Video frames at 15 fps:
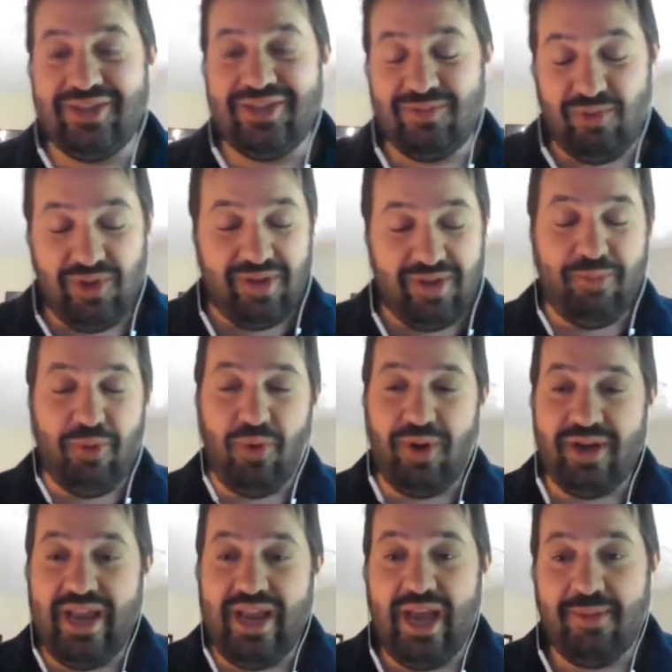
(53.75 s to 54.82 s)
is really
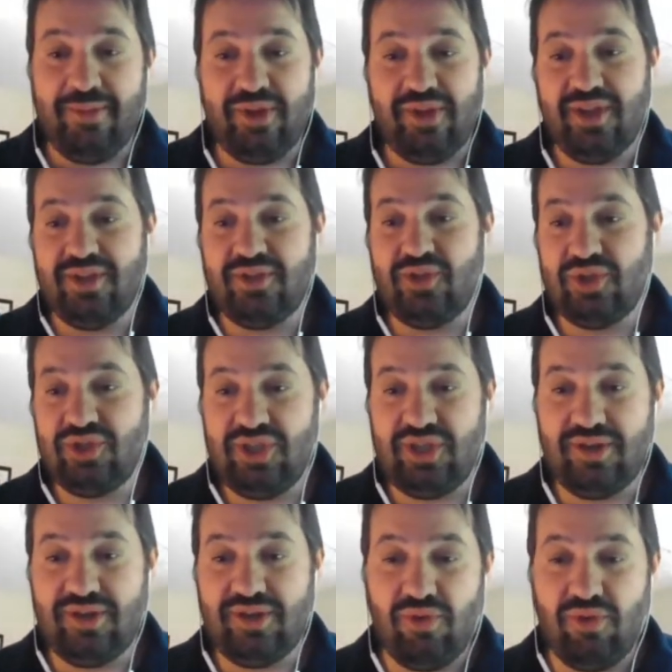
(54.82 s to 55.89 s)
important now because you're
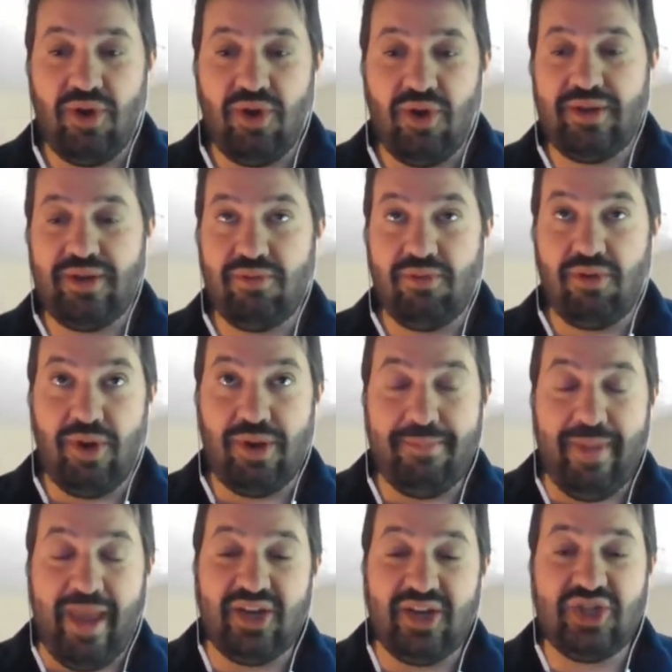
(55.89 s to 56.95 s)
seeing a growing
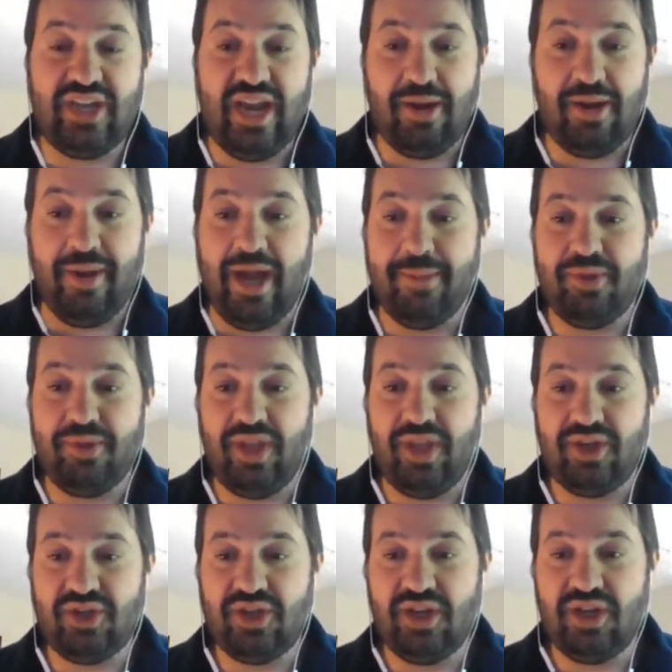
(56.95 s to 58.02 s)
managed care
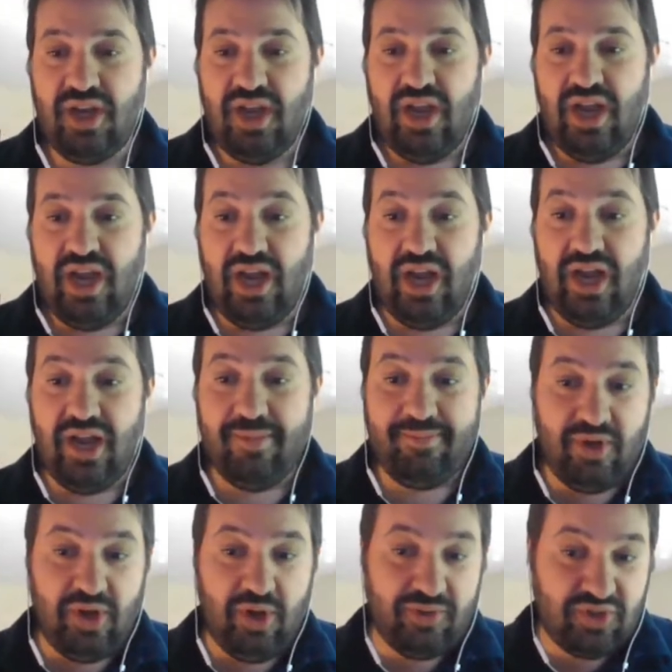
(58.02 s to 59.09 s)
population.
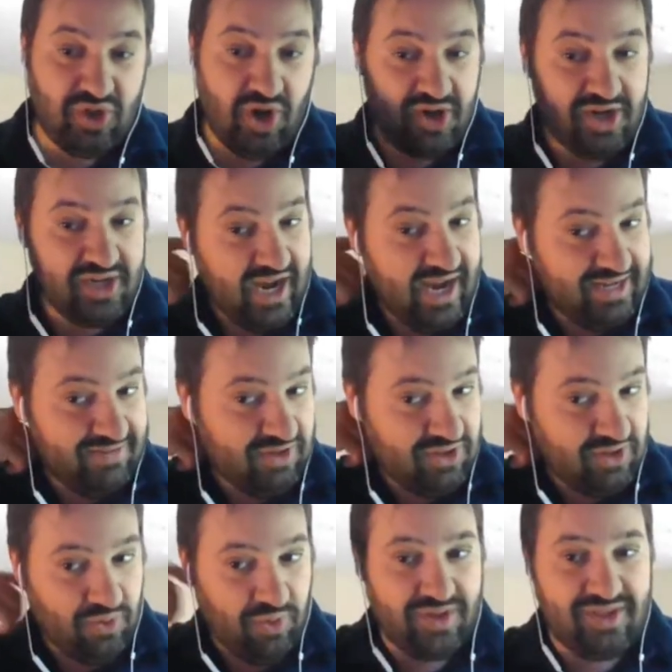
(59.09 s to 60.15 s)
It started kind of in
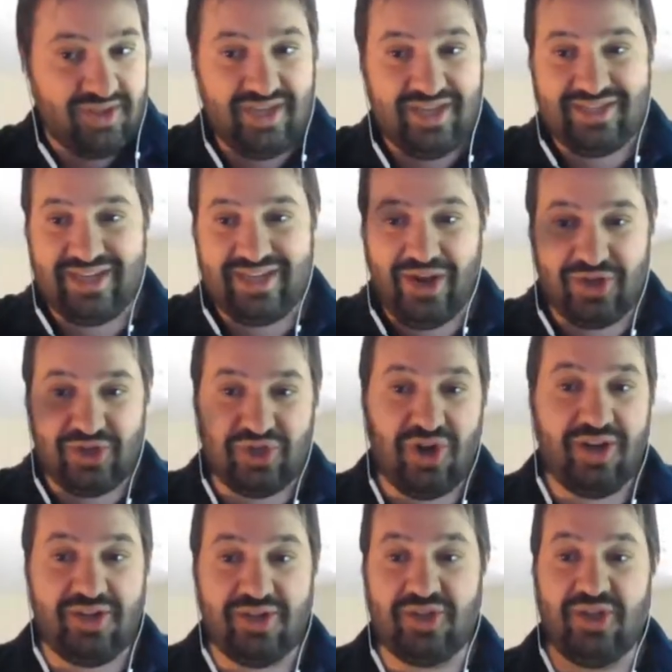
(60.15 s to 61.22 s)
the Northeast, and now you're
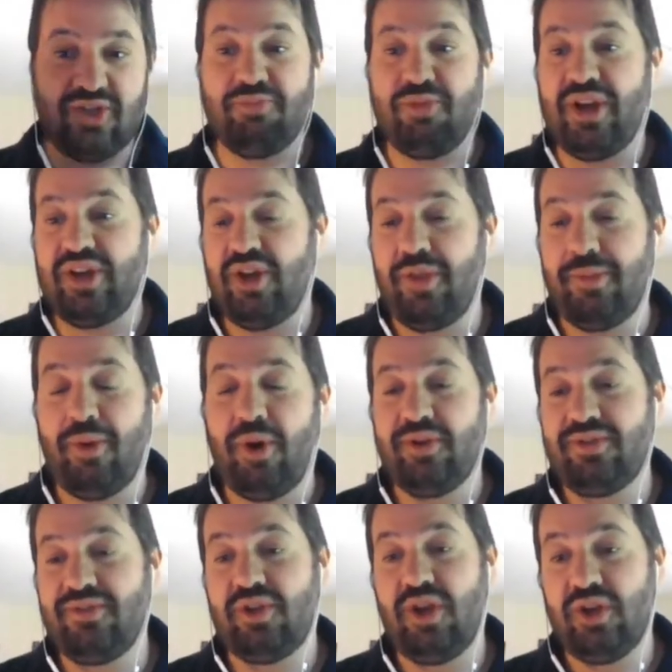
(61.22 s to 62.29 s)
starting to see it spread to other
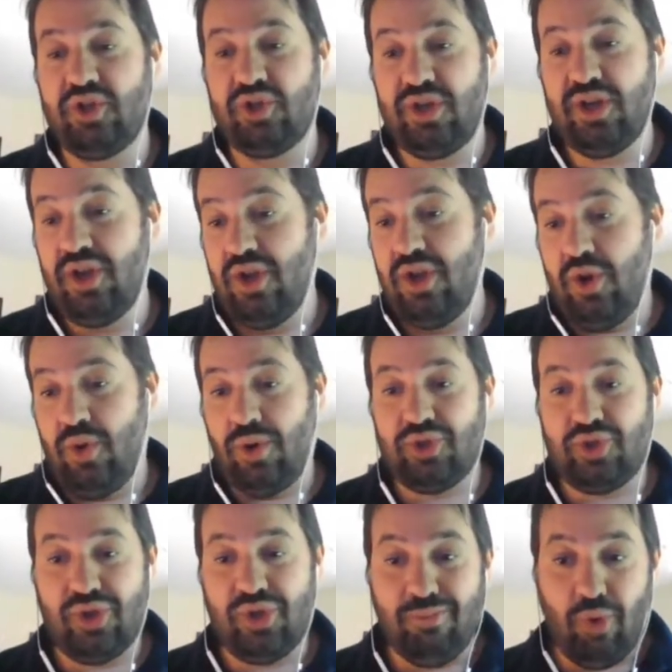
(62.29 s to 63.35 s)
parts of the country.
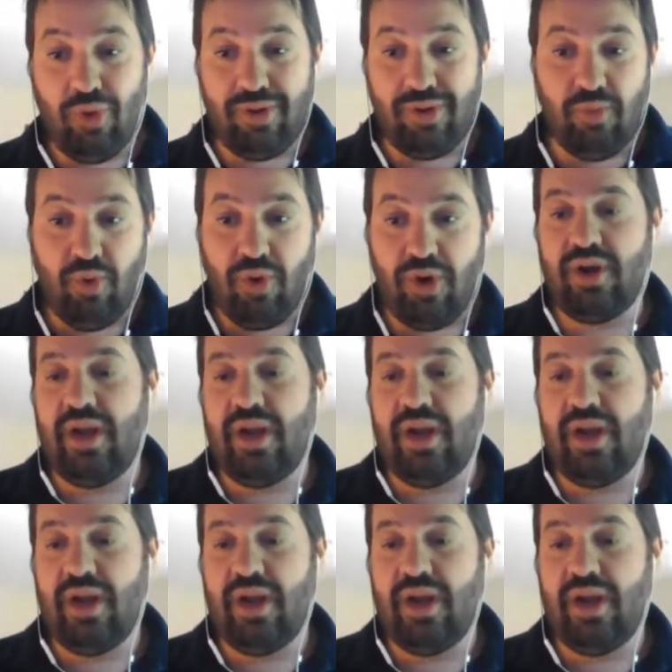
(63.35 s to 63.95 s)
We're seeing more and more